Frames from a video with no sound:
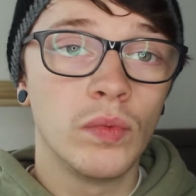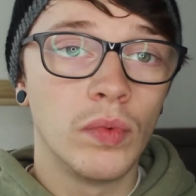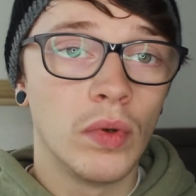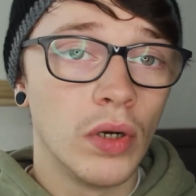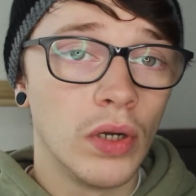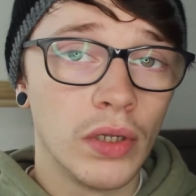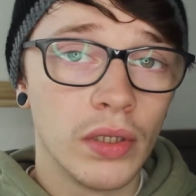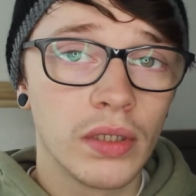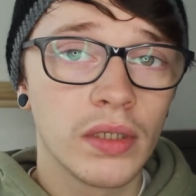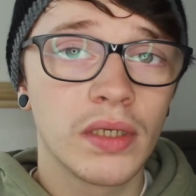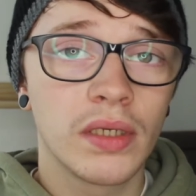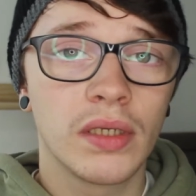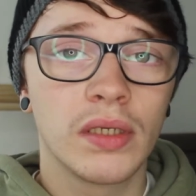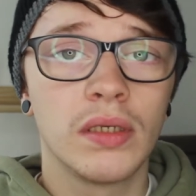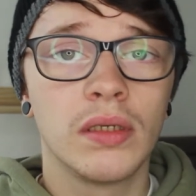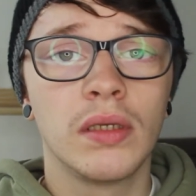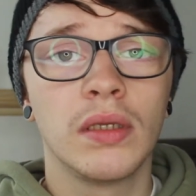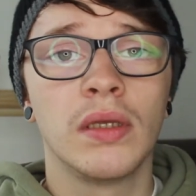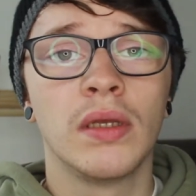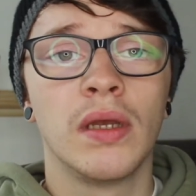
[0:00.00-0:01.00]
work,
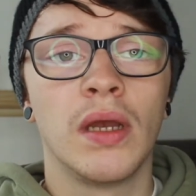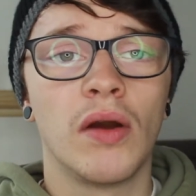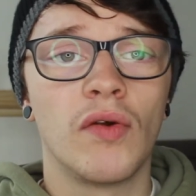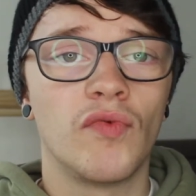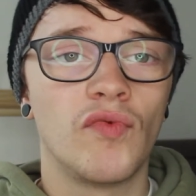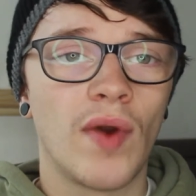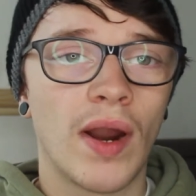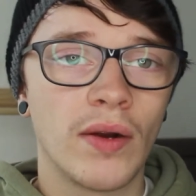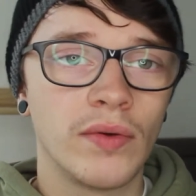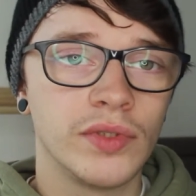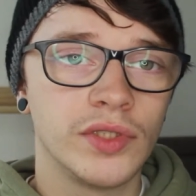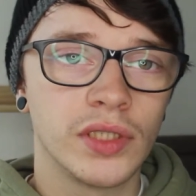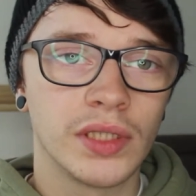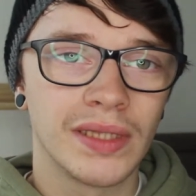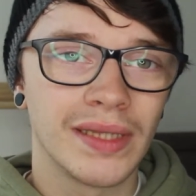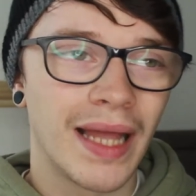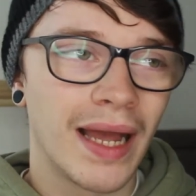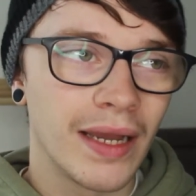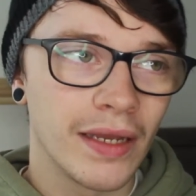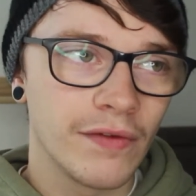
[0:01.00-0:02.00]
around your
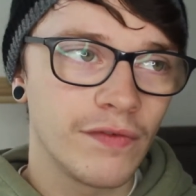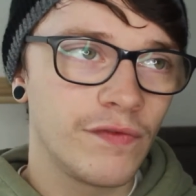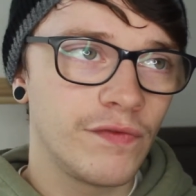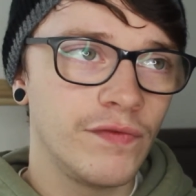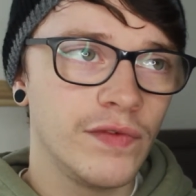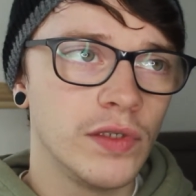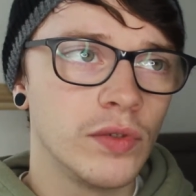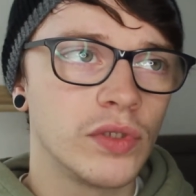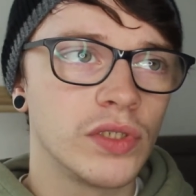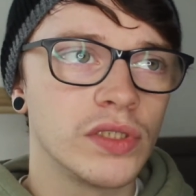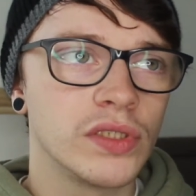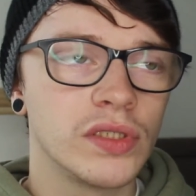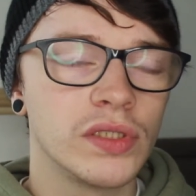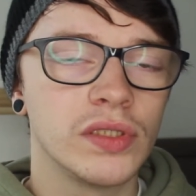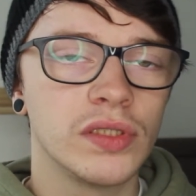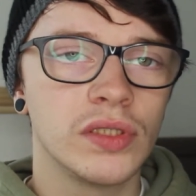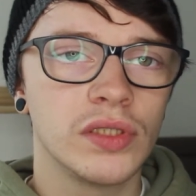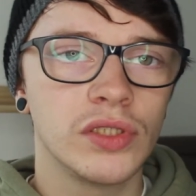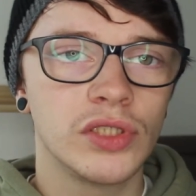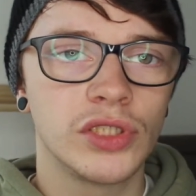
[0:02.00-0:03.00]
life. You
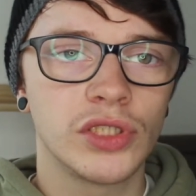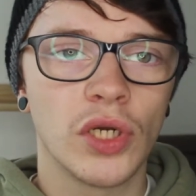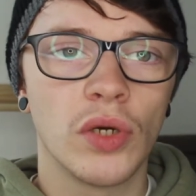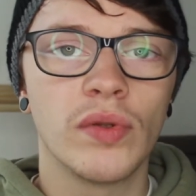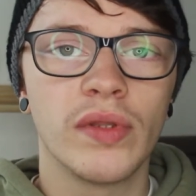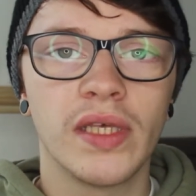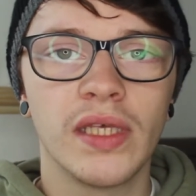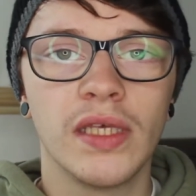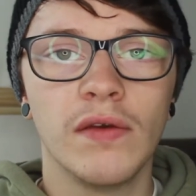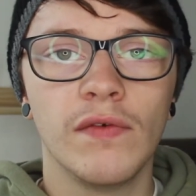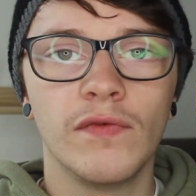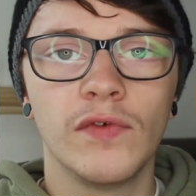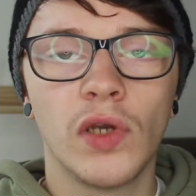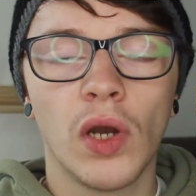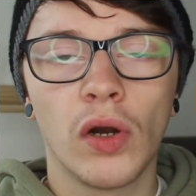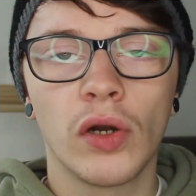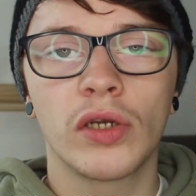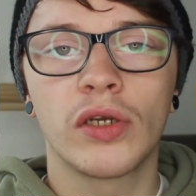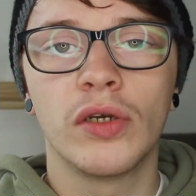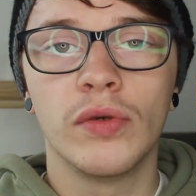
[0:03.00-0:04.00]
can show that you've
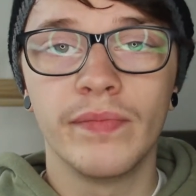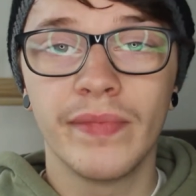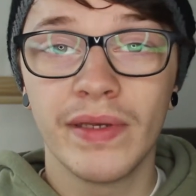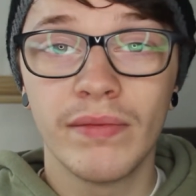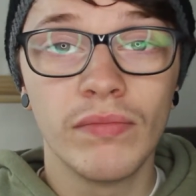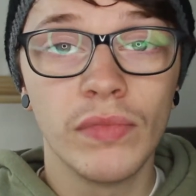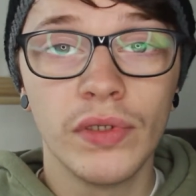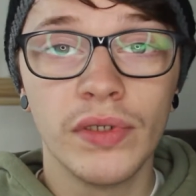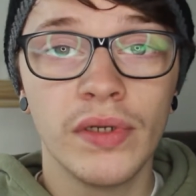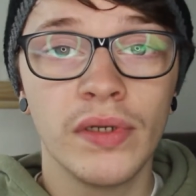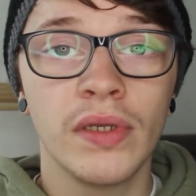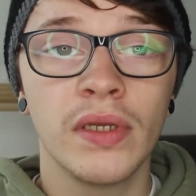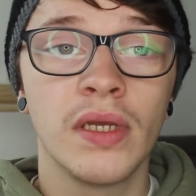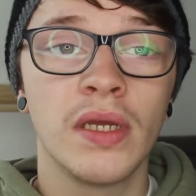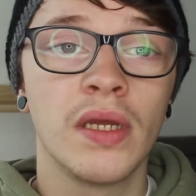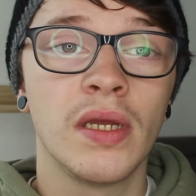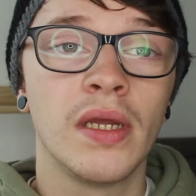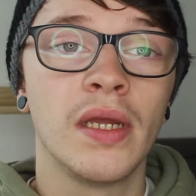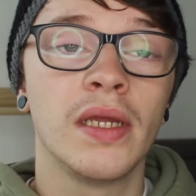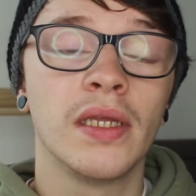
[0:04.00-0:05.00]
got commitment,
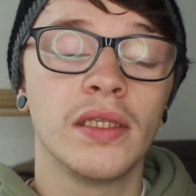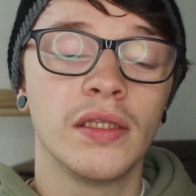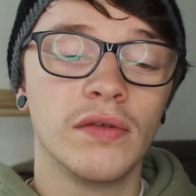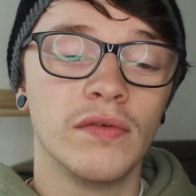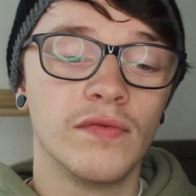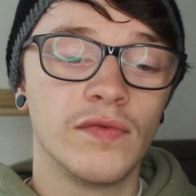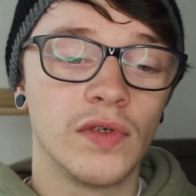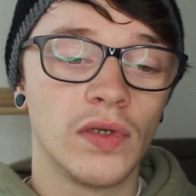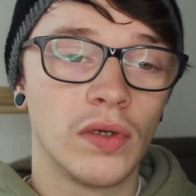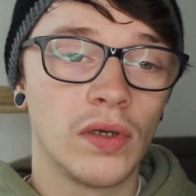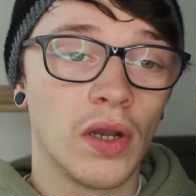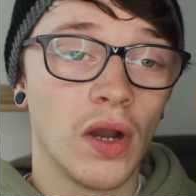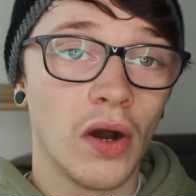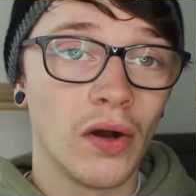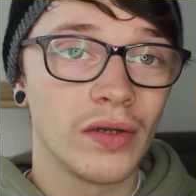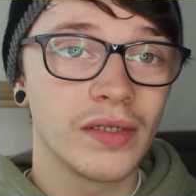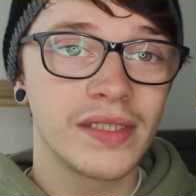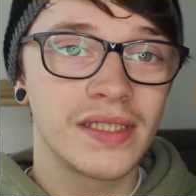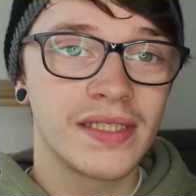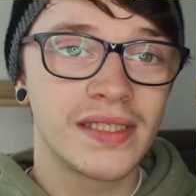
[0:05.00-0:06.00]
you've
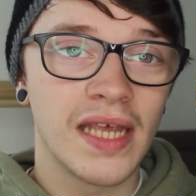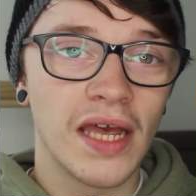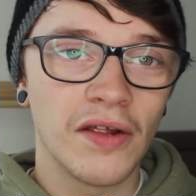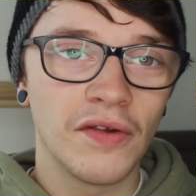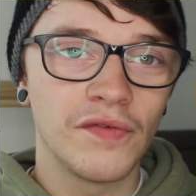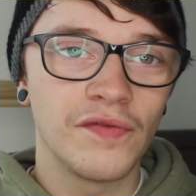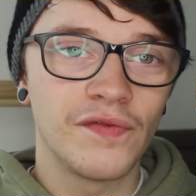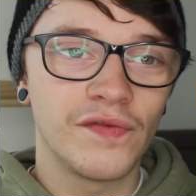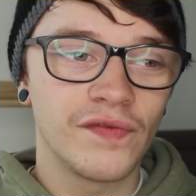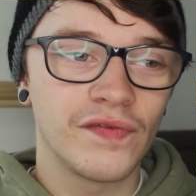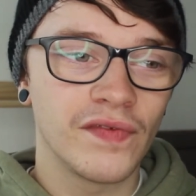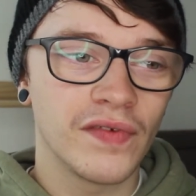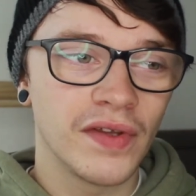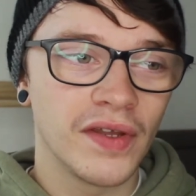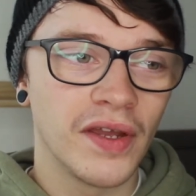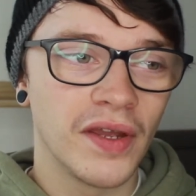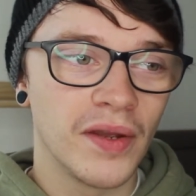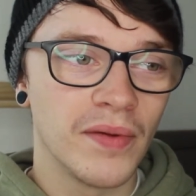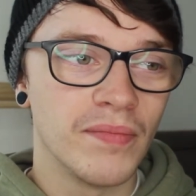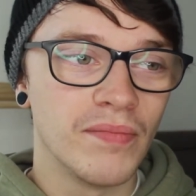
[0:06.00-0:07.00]
got
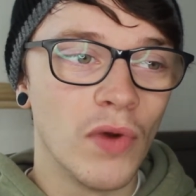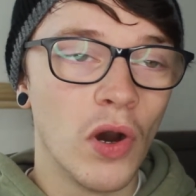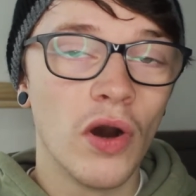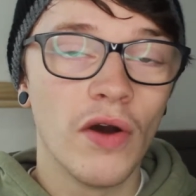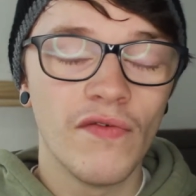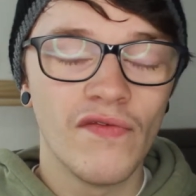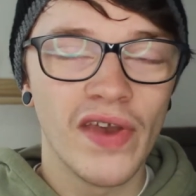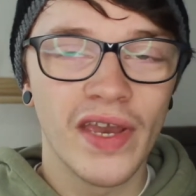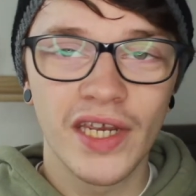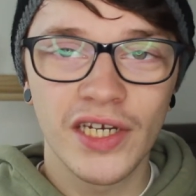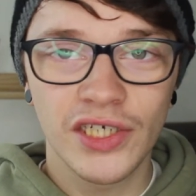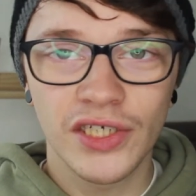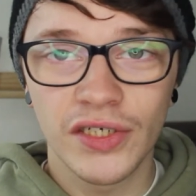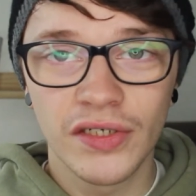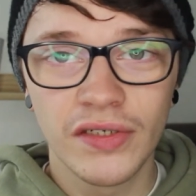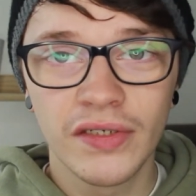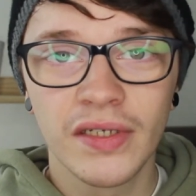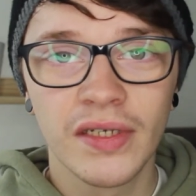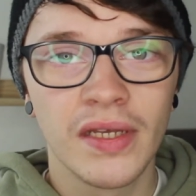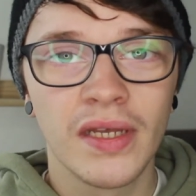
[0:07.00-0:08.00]

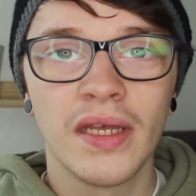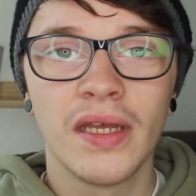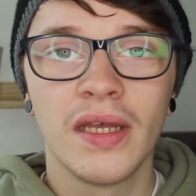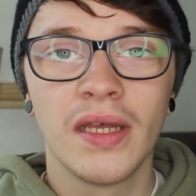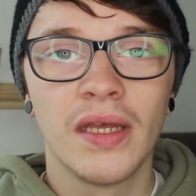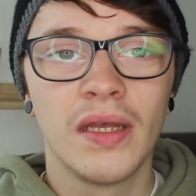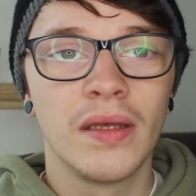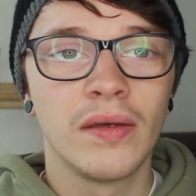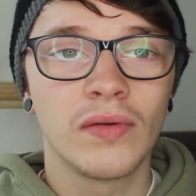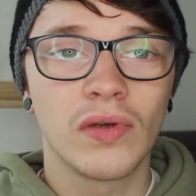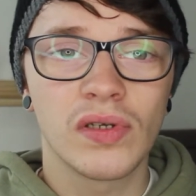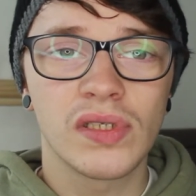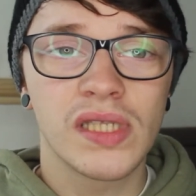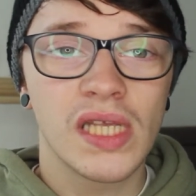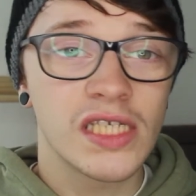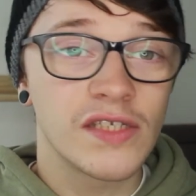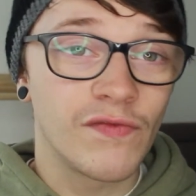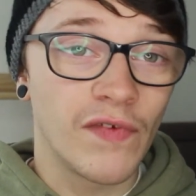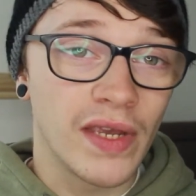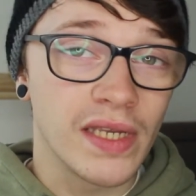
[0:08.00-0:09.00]
self-motivation. Because
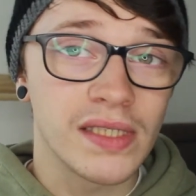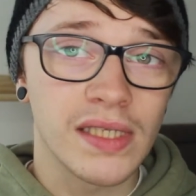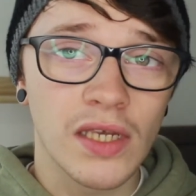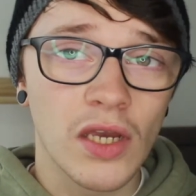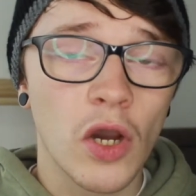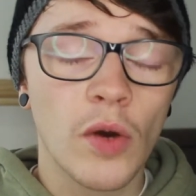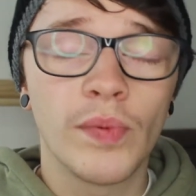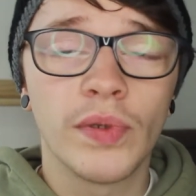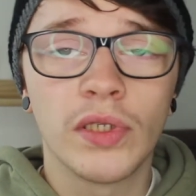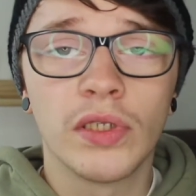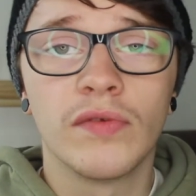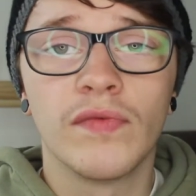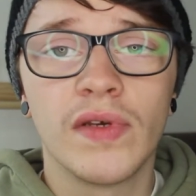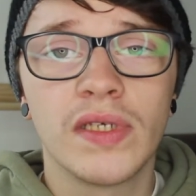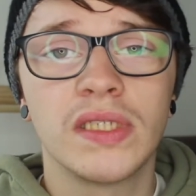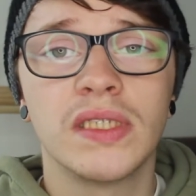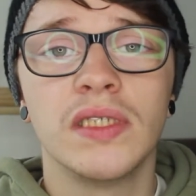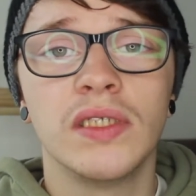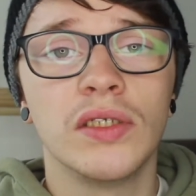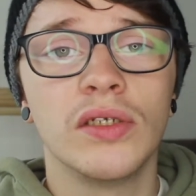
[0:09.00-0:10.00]
let's face it, Open
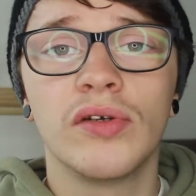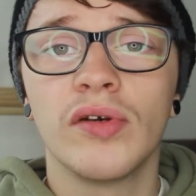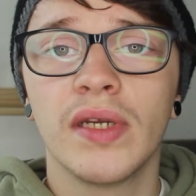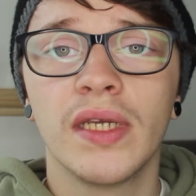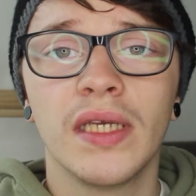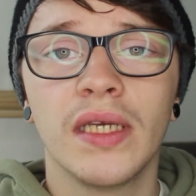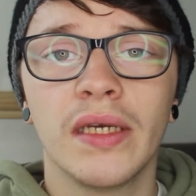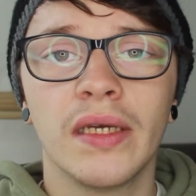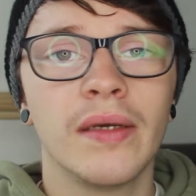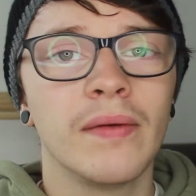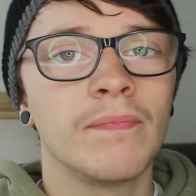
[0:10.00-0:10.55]
University degree,